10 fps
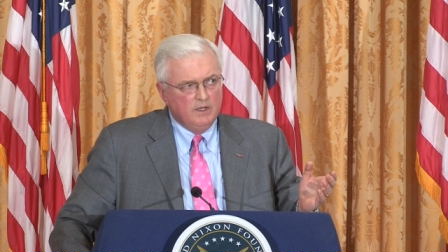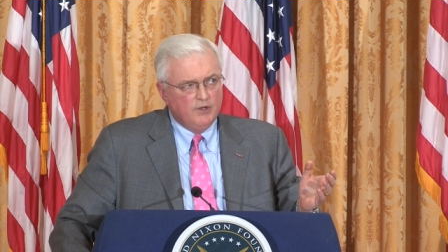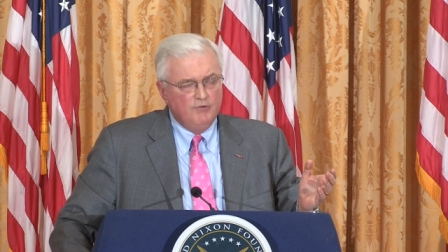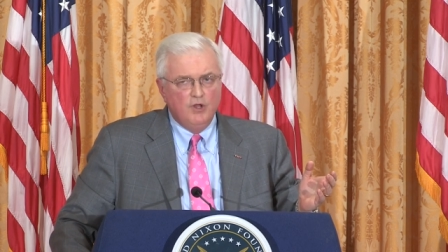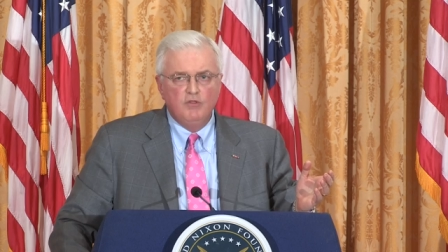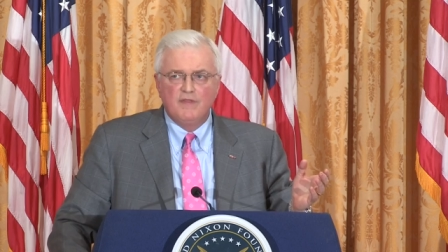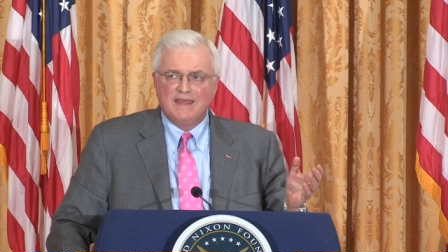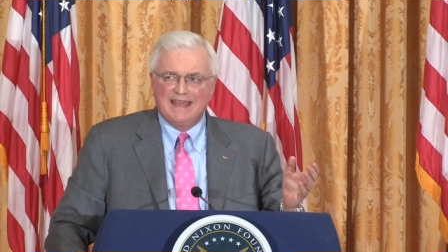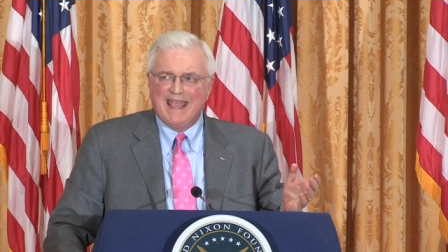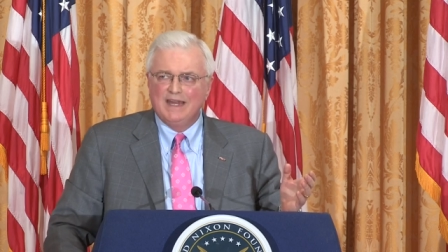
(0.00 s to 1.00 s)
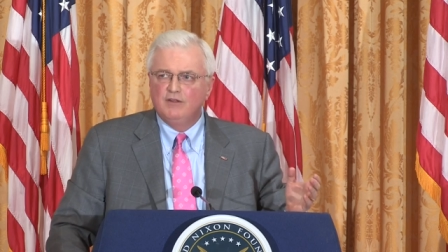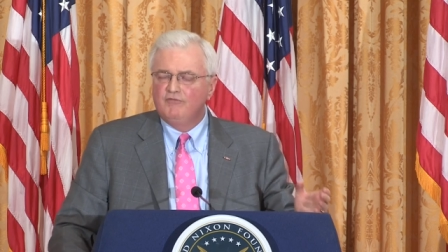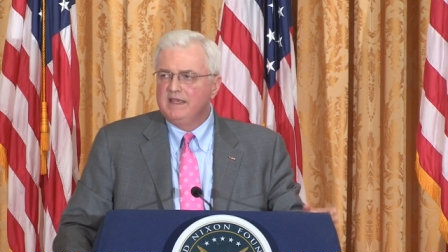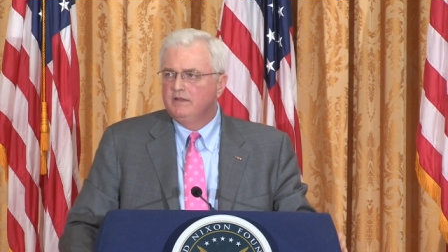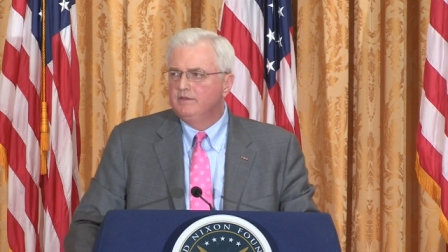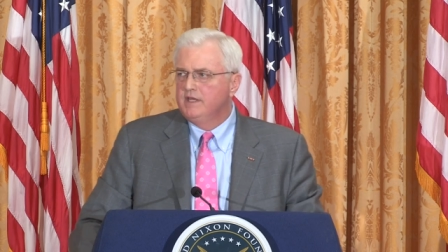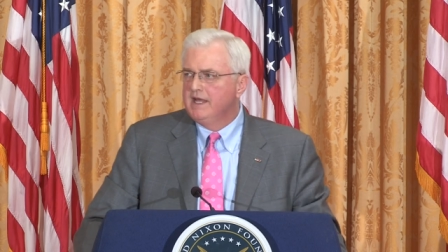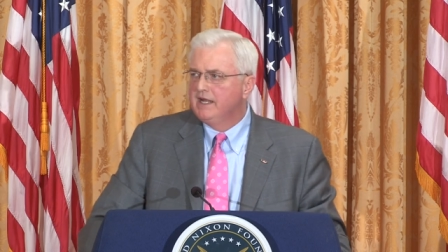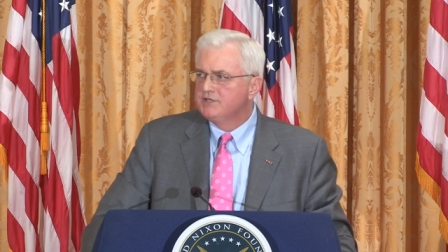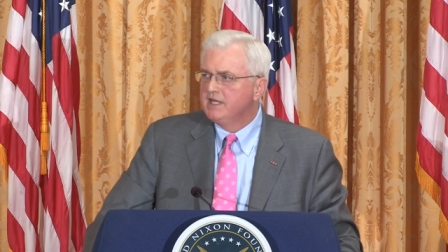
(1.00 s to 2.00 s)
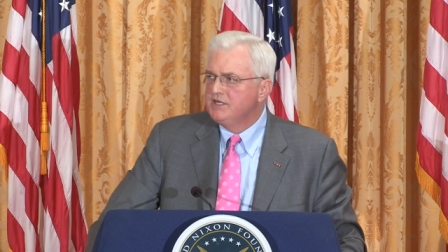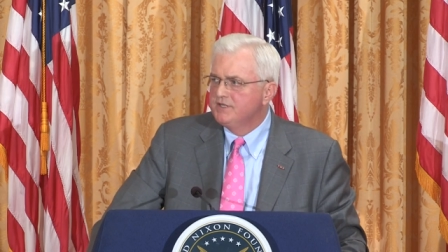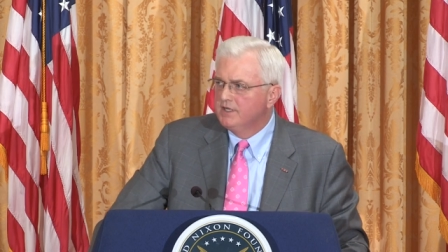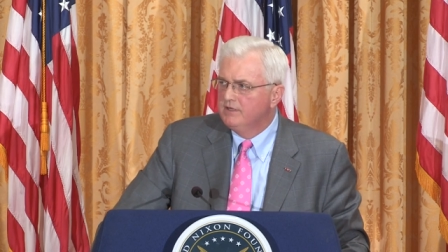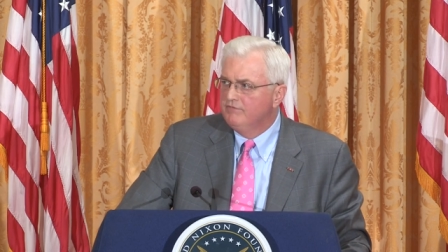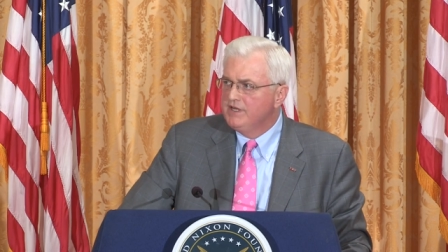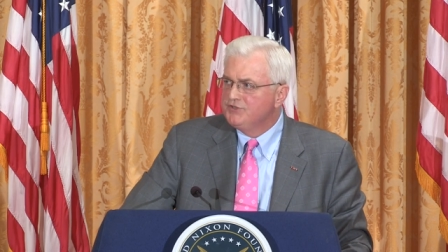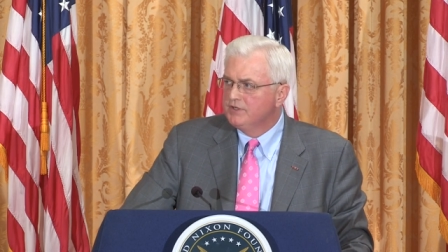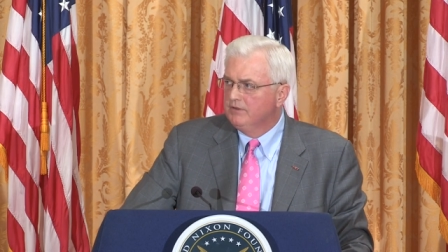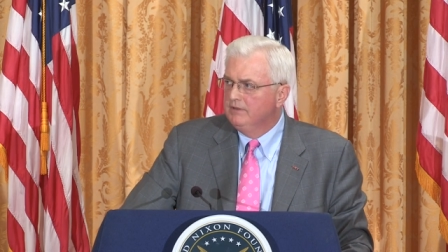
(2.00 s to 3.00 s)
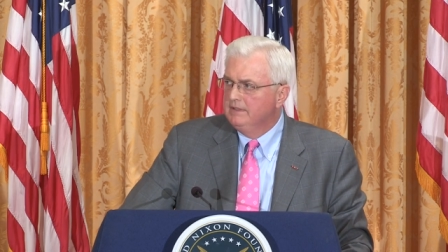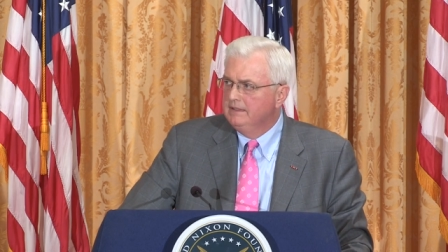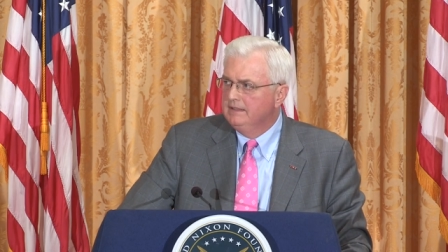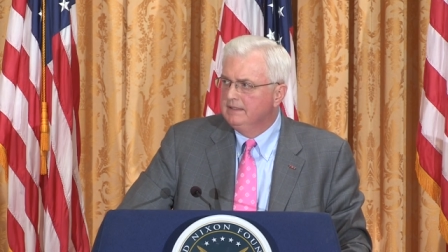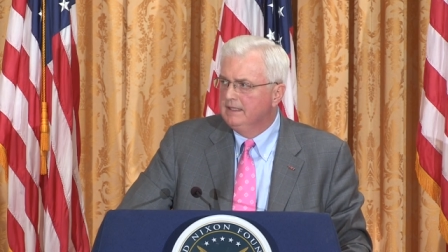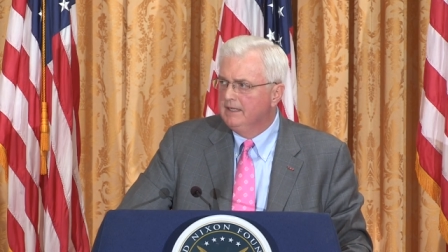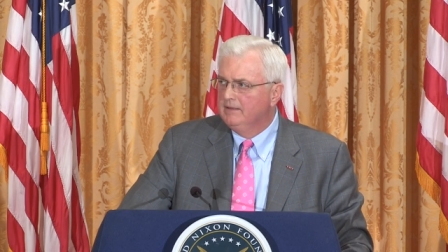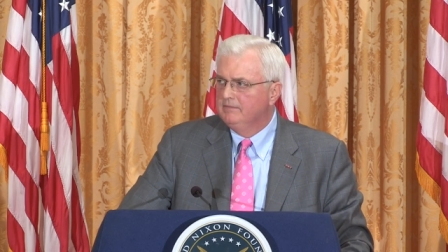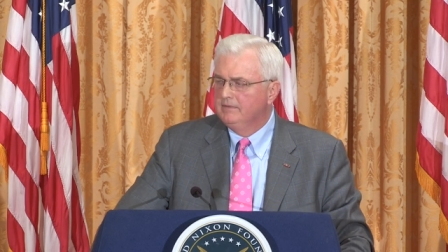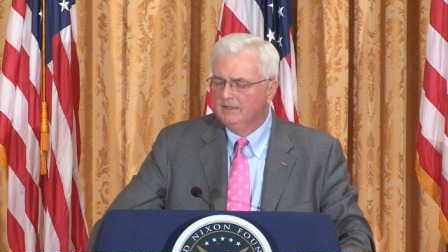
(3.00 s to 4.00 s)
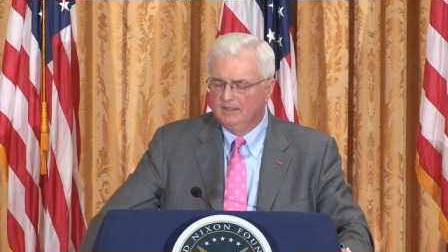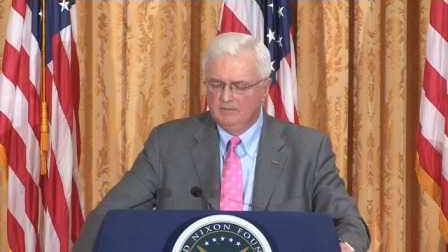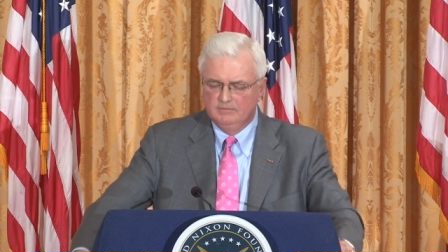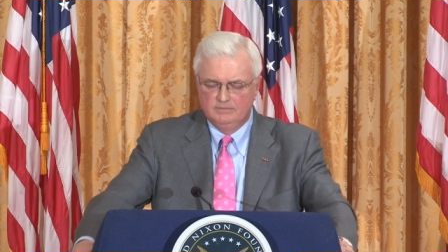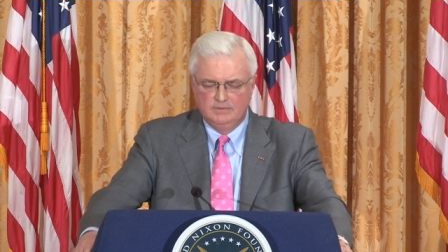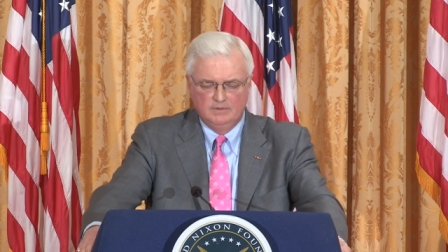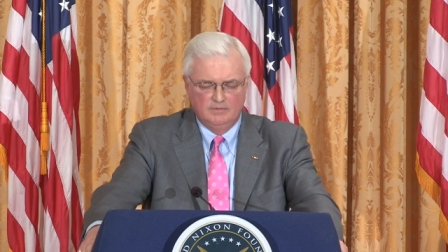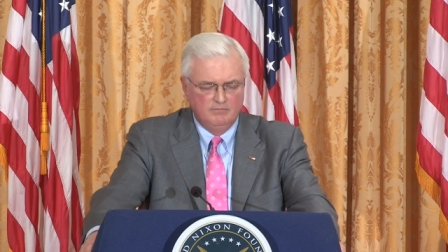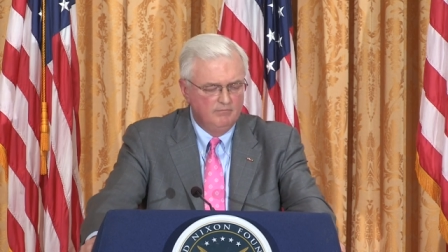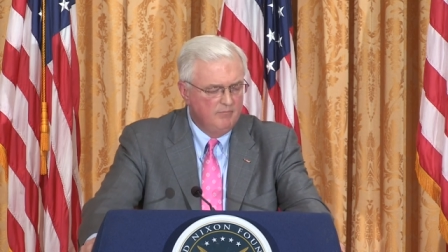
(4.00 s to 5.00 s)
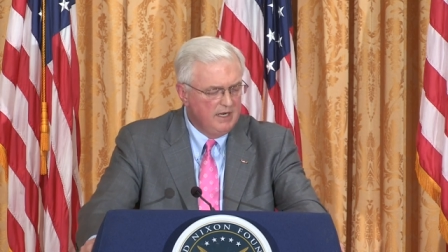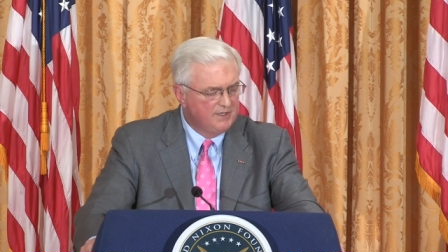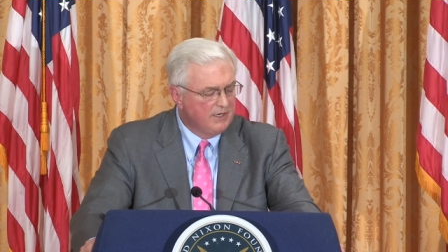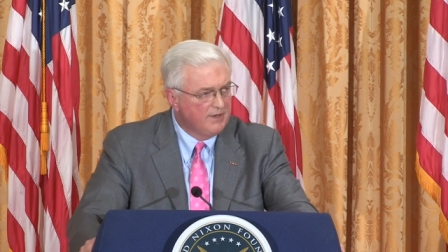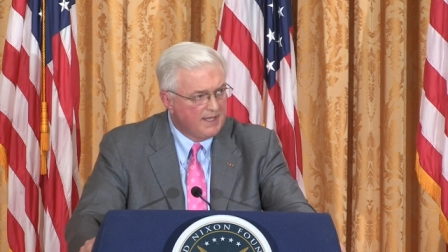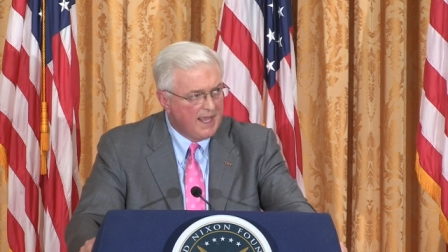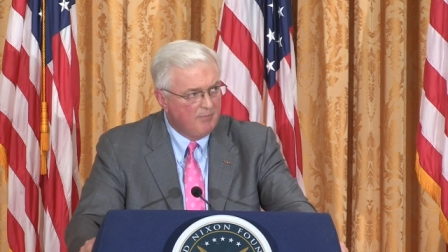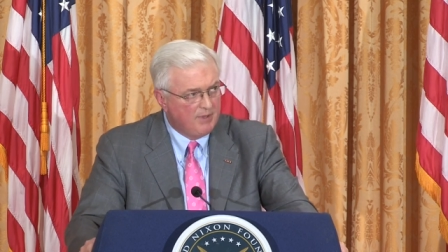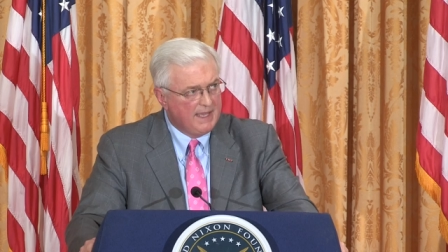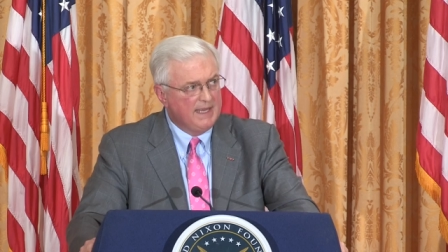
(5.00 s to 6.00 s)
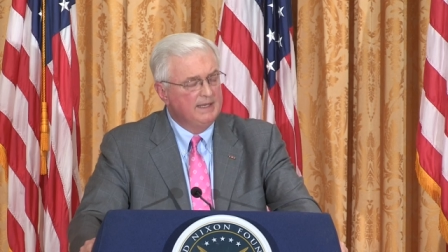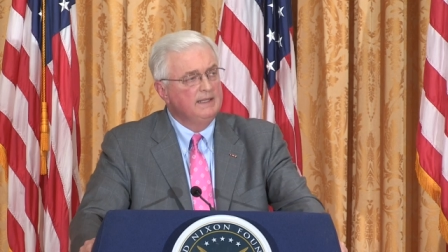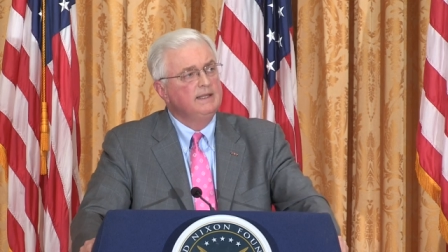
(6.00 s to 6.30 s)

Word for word: who know that they can't defeat the United States in a conventional uh, uh, uh military campaign.